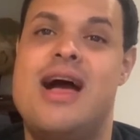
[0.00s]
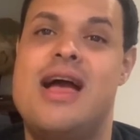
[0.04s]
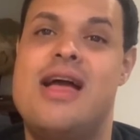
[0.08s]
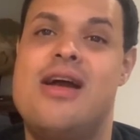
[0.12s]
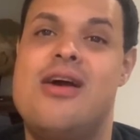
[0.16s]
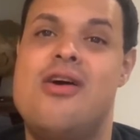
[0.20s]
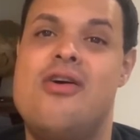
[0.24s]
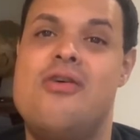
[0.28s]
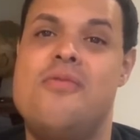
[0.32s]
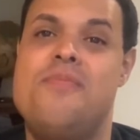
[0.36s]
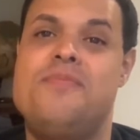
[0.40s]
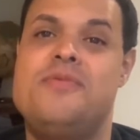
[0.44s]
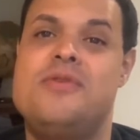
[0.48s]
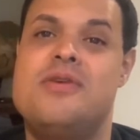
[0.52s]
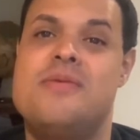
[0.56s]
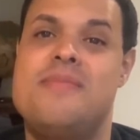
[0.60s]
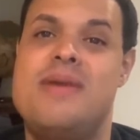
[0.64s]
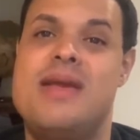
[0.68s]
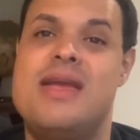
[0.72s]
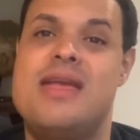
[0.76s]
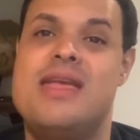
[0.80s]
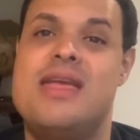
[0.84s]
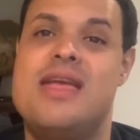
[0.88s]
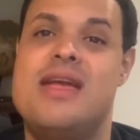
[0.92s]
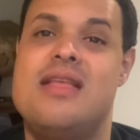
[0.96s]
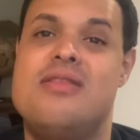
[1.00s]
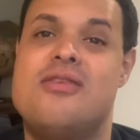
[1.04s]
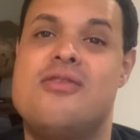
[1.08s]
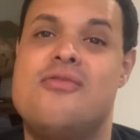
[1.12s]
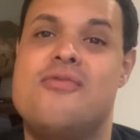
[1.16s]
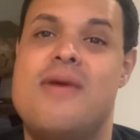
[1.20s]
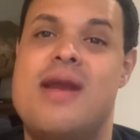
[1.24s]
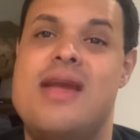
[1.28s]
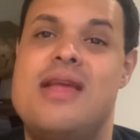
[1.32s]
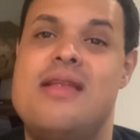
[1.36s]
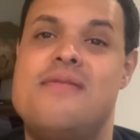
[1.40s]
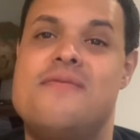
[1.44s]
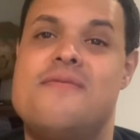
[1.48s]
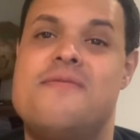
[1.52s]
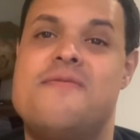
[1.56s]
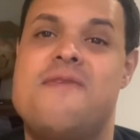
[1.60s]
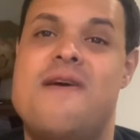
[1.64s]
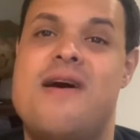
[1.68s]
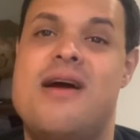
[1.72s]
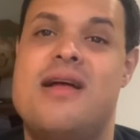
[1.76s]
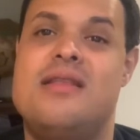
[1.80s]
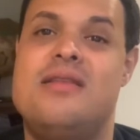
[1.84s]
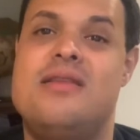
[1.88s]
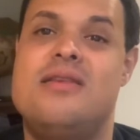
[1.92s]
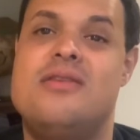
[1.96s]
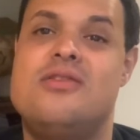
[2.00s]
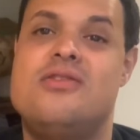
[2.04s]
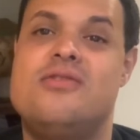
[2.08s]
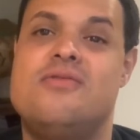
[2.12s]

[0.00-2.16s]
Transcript: I hope to make it great and fun